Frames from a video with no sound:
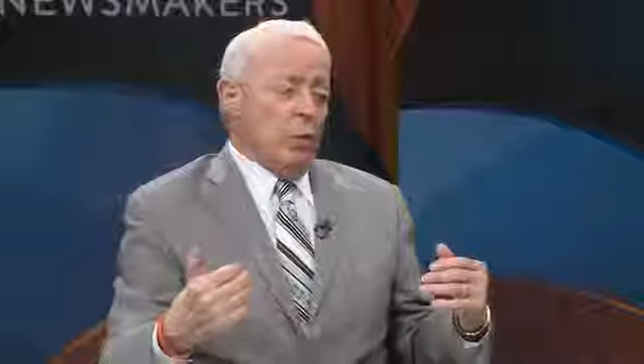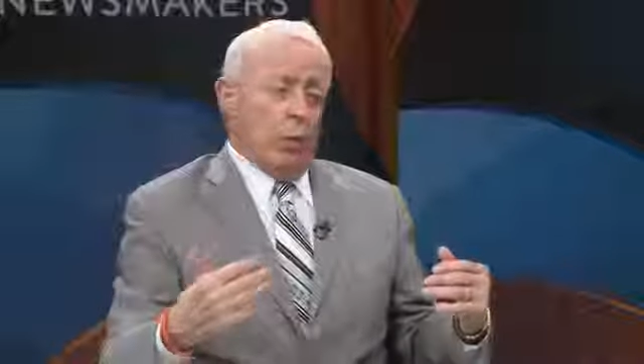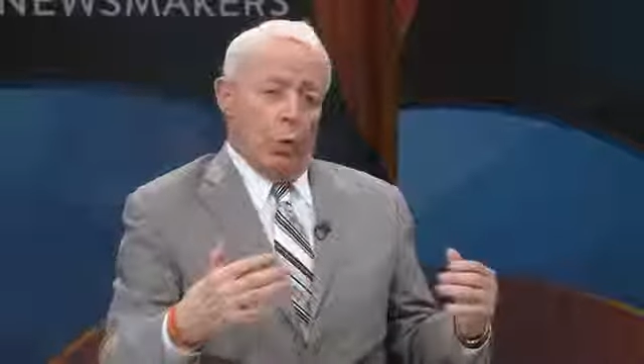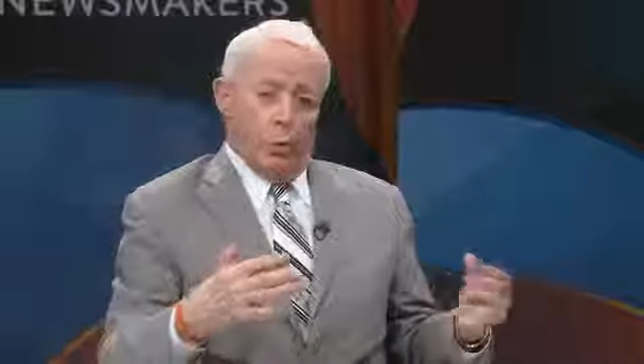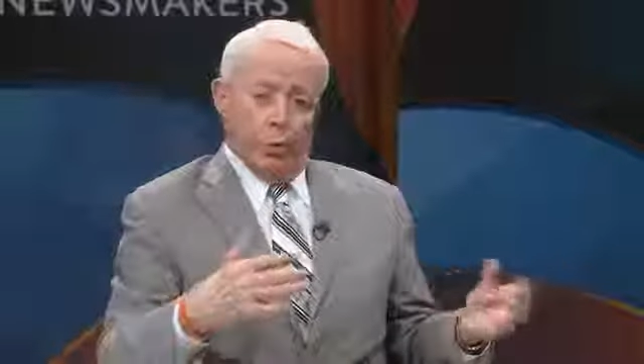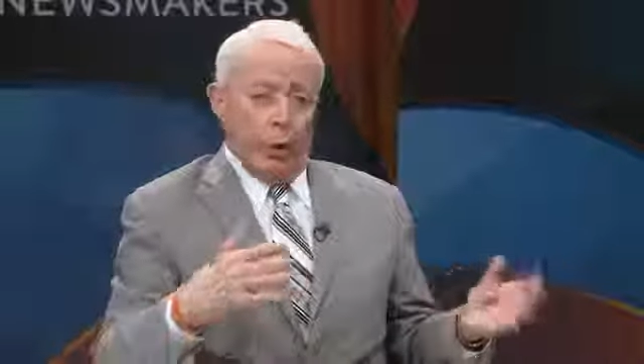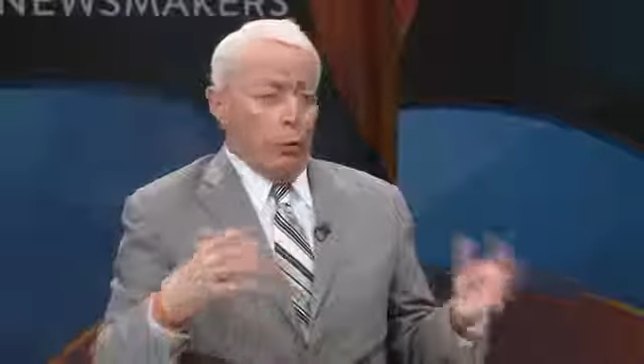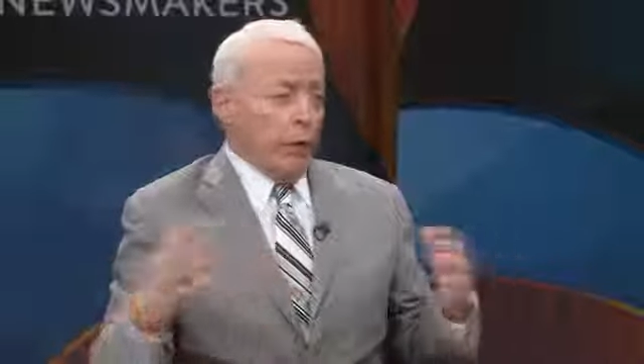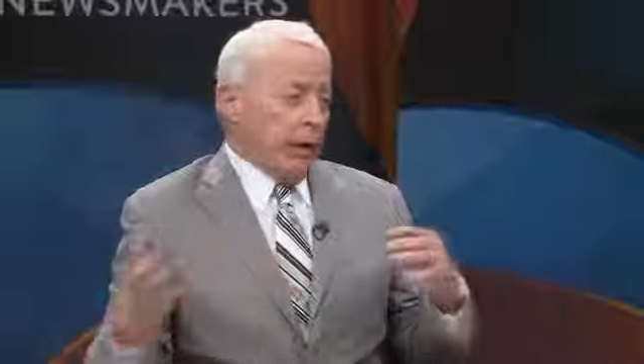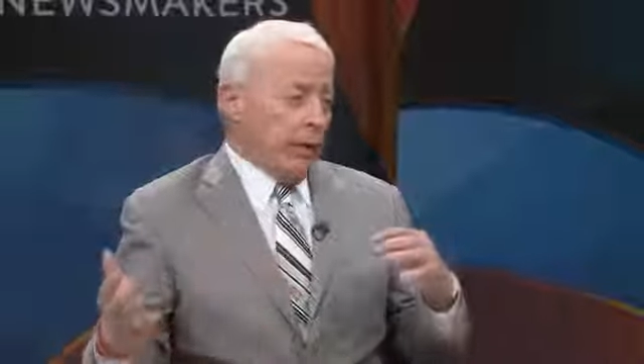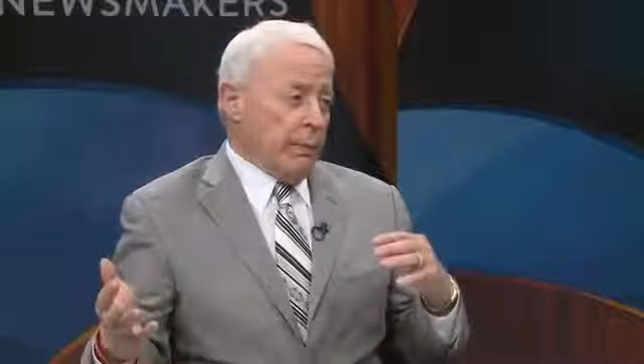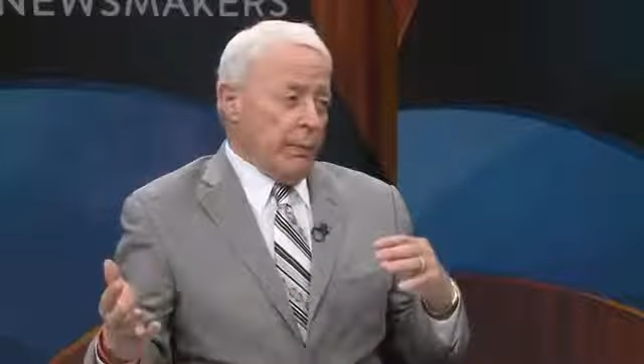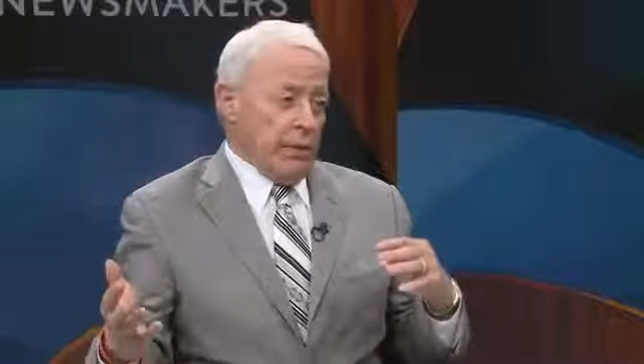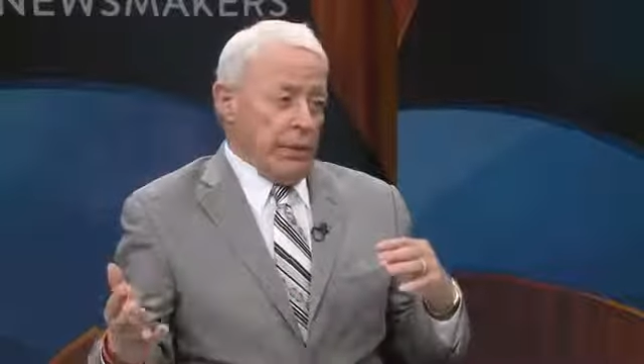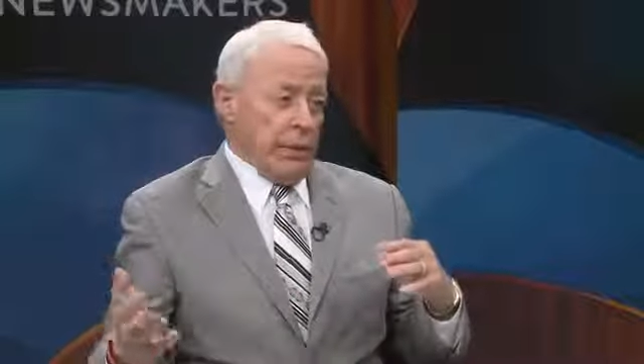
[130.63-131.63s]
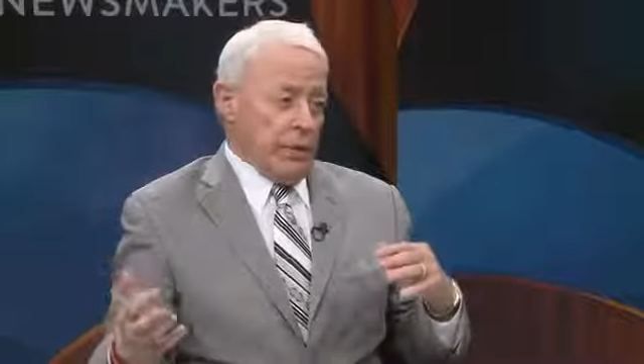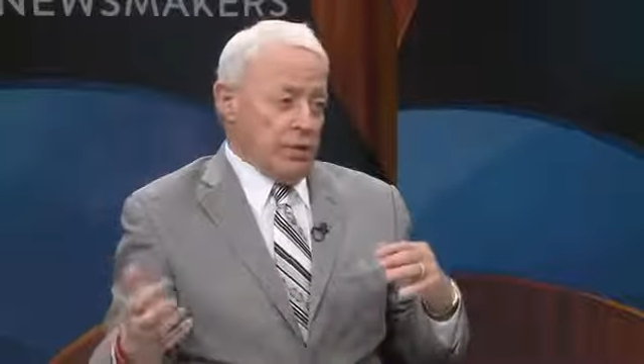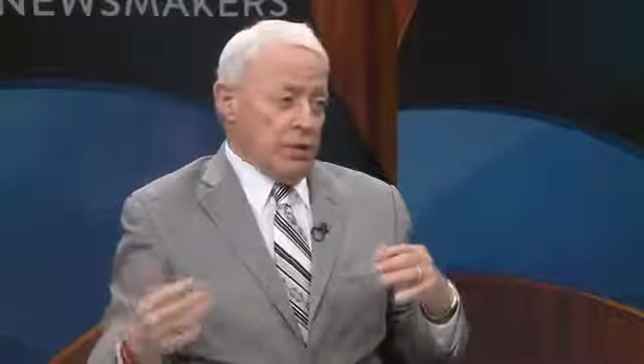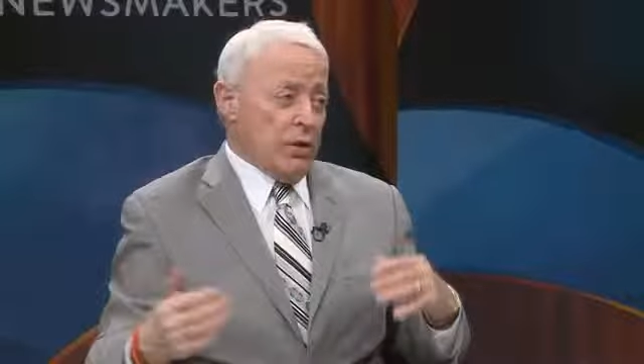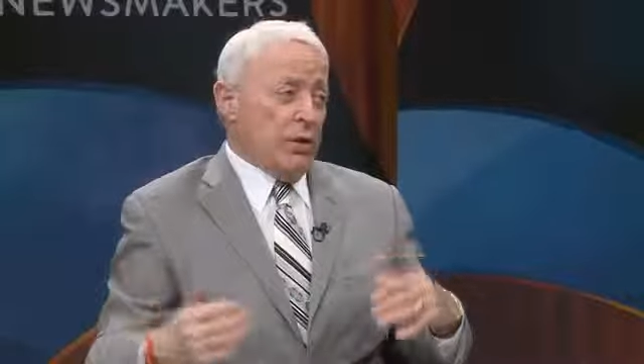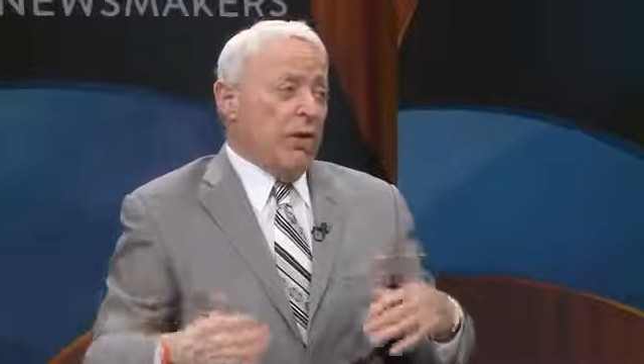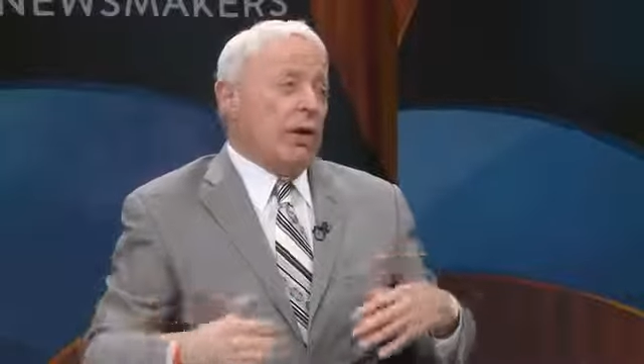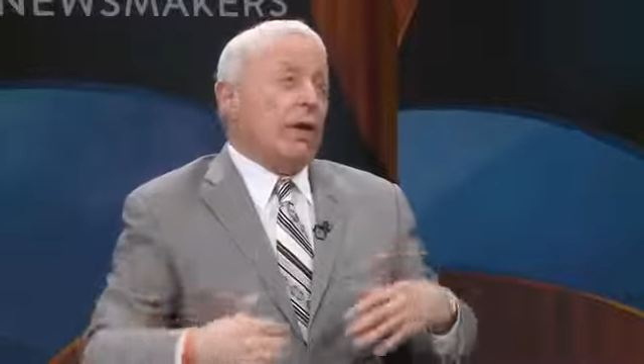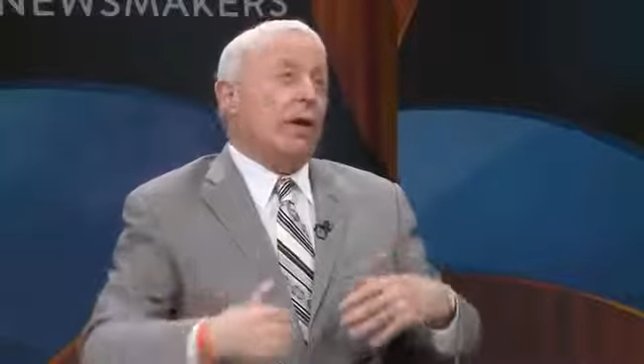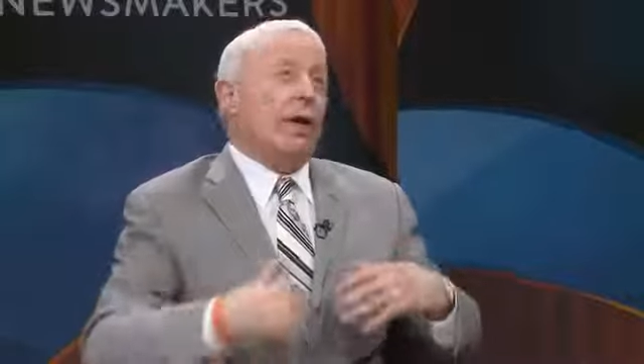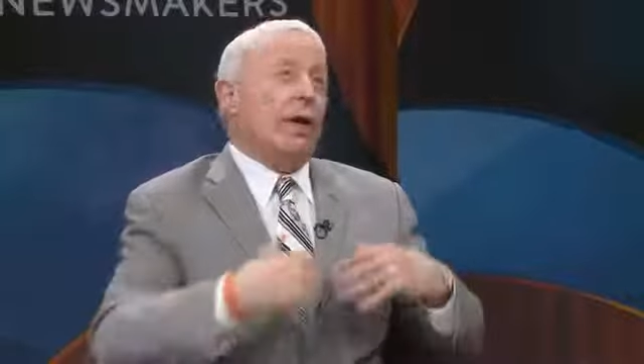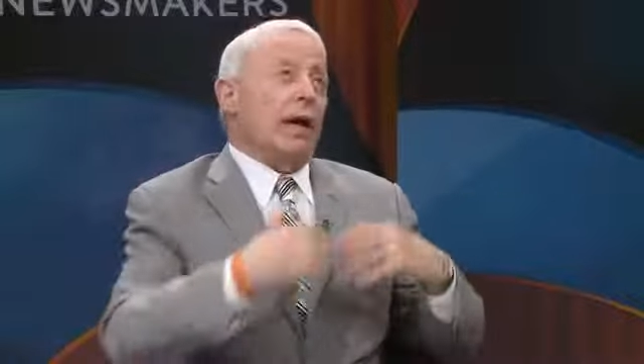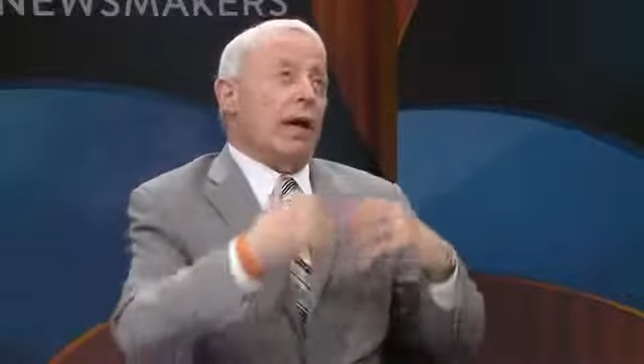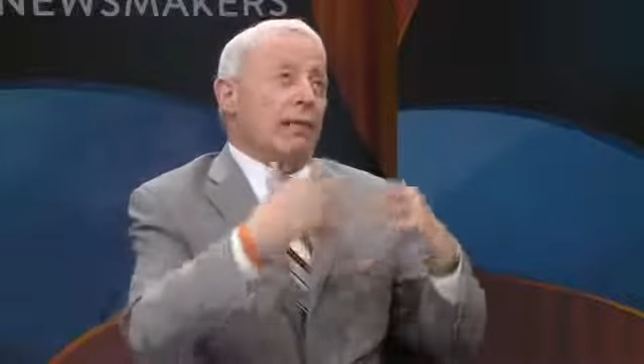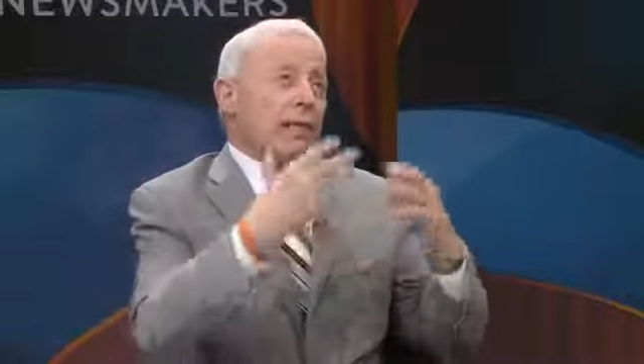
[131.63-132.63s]
or no recommendation,
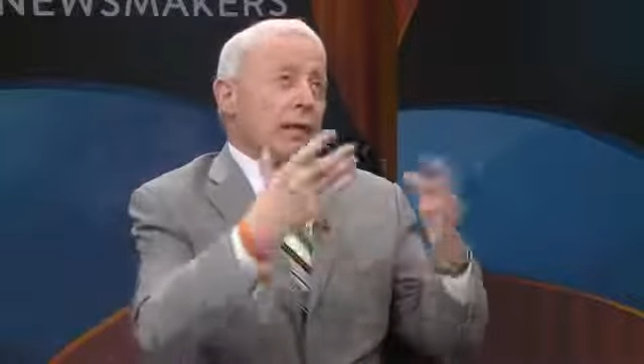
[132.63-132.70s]
and